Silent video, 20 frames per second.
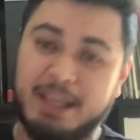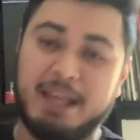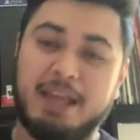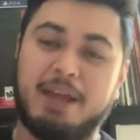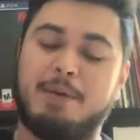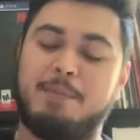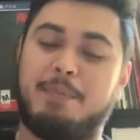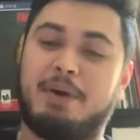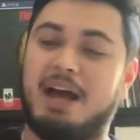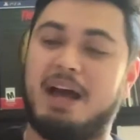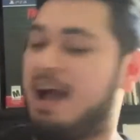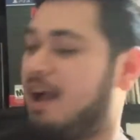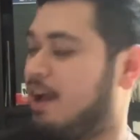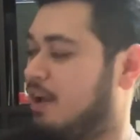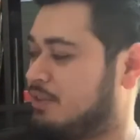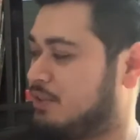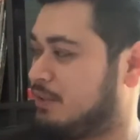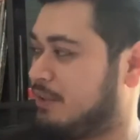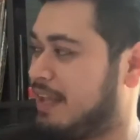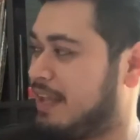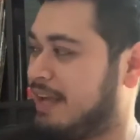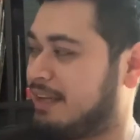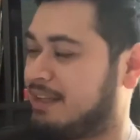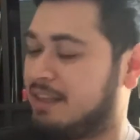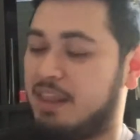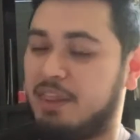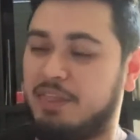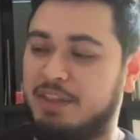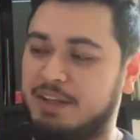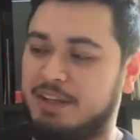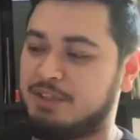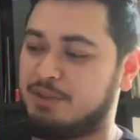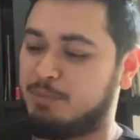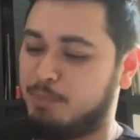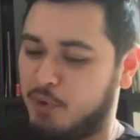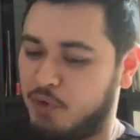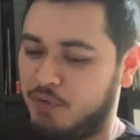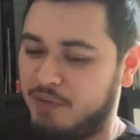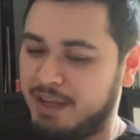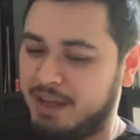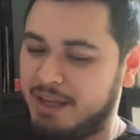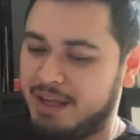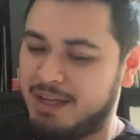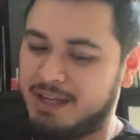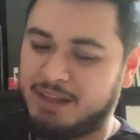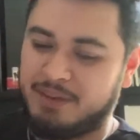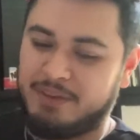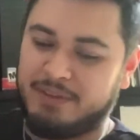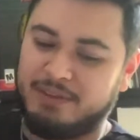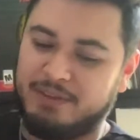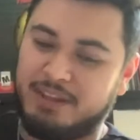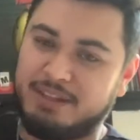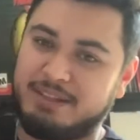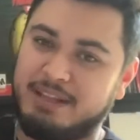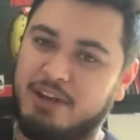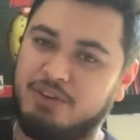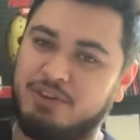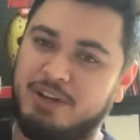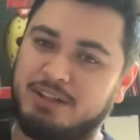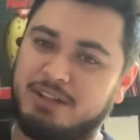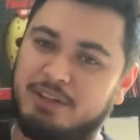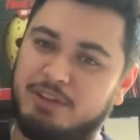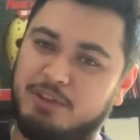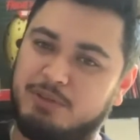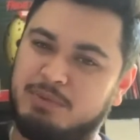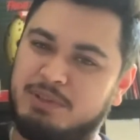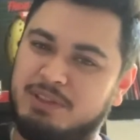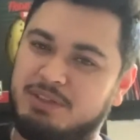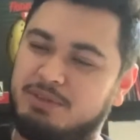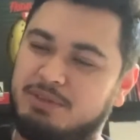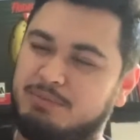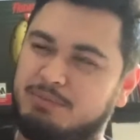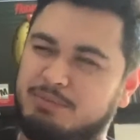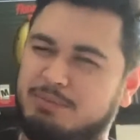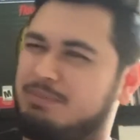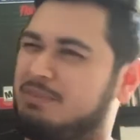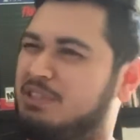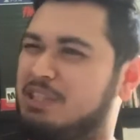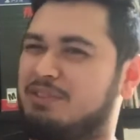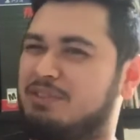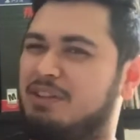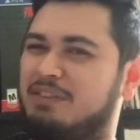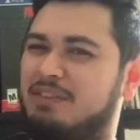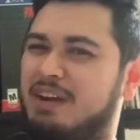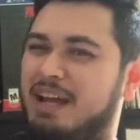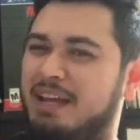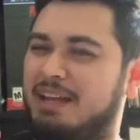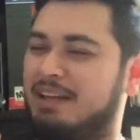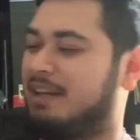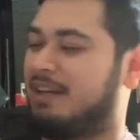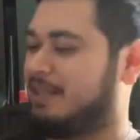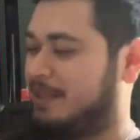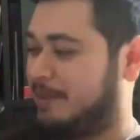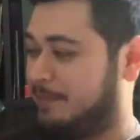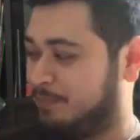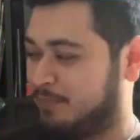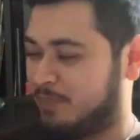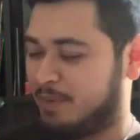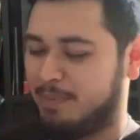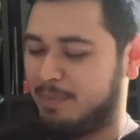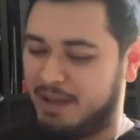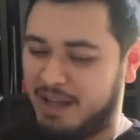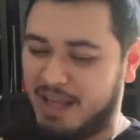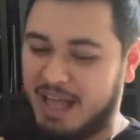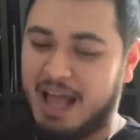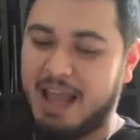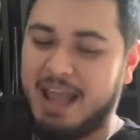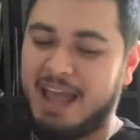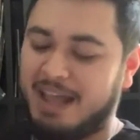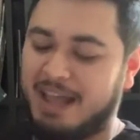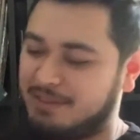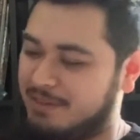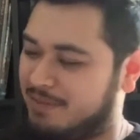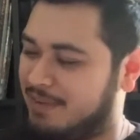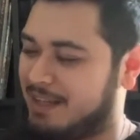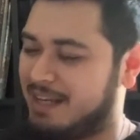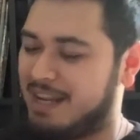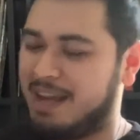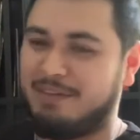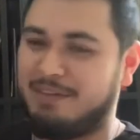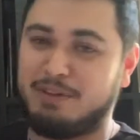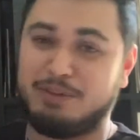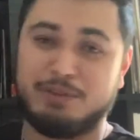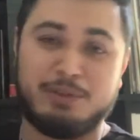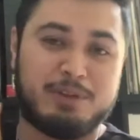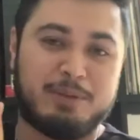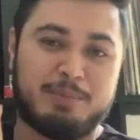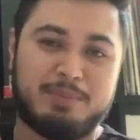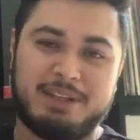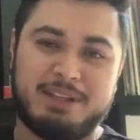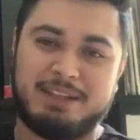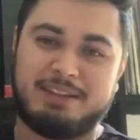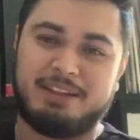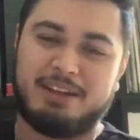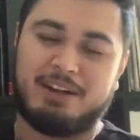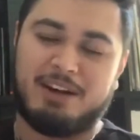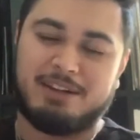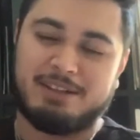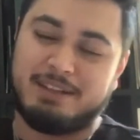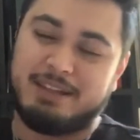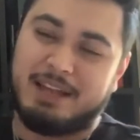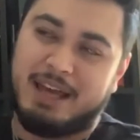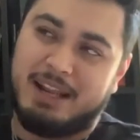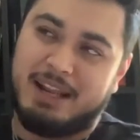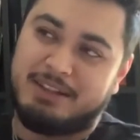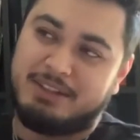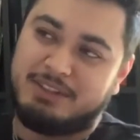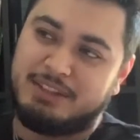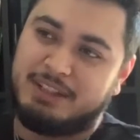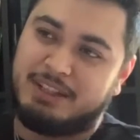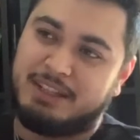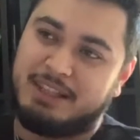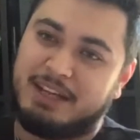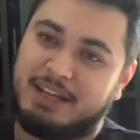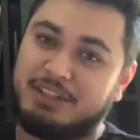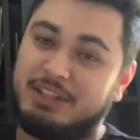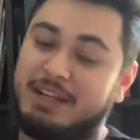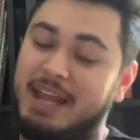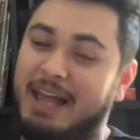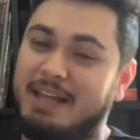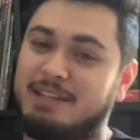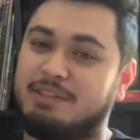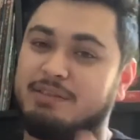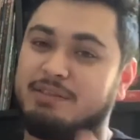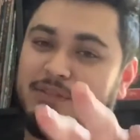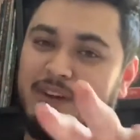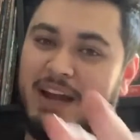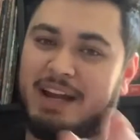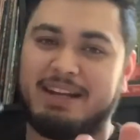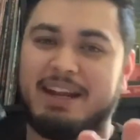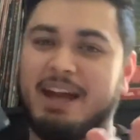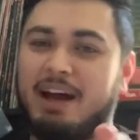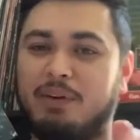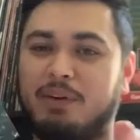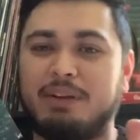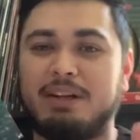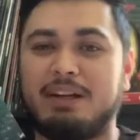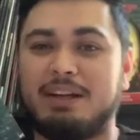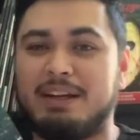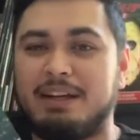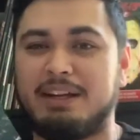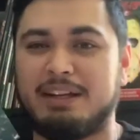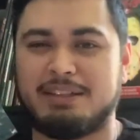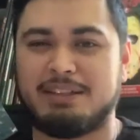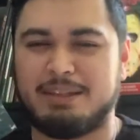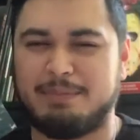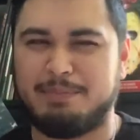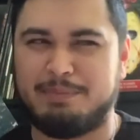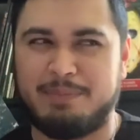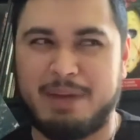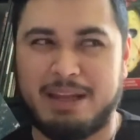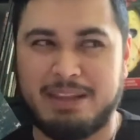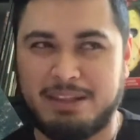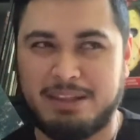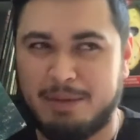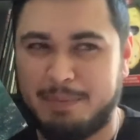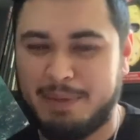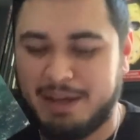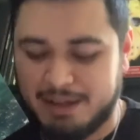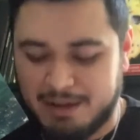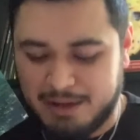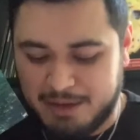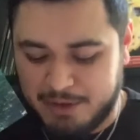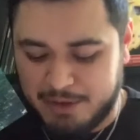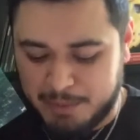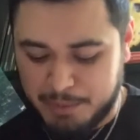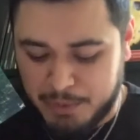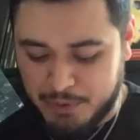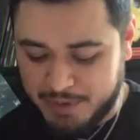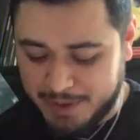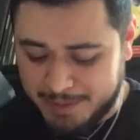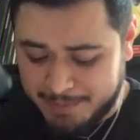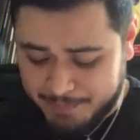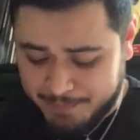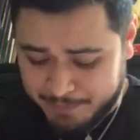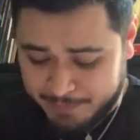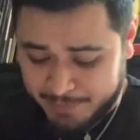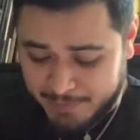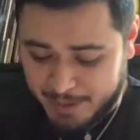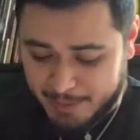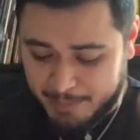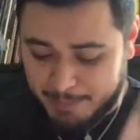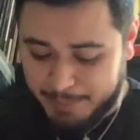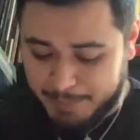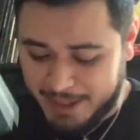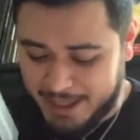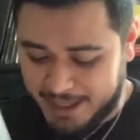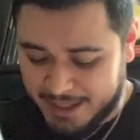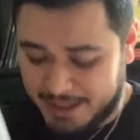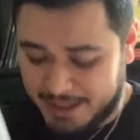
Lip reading: but I also like this movie, and the soundtrack to this one is just alright. But I had to fucking have this to complete the Guardians of the Galaxy collection as of right now, because I think they're making another movie. But